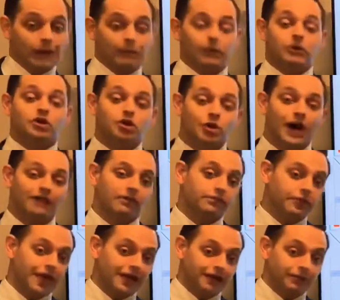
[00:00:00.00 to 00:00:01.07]
But we do have a
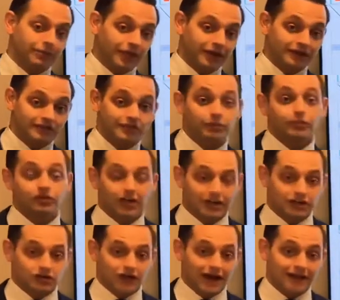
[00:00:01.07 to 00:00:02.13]
plan in place to
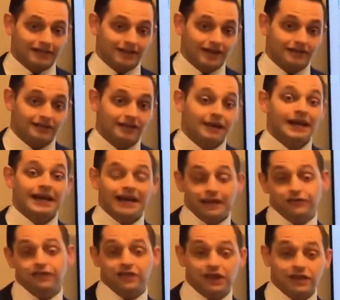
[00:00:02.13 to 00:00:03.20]
protect your assets
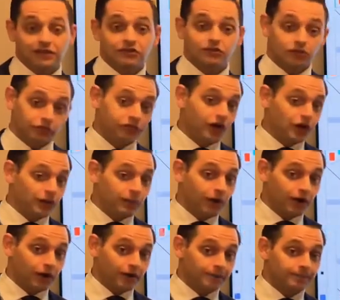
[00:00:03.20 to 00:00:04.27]
if things do fall
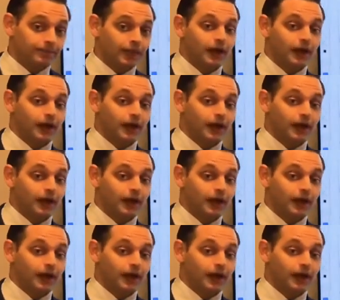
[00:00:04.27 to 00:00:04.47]
apart.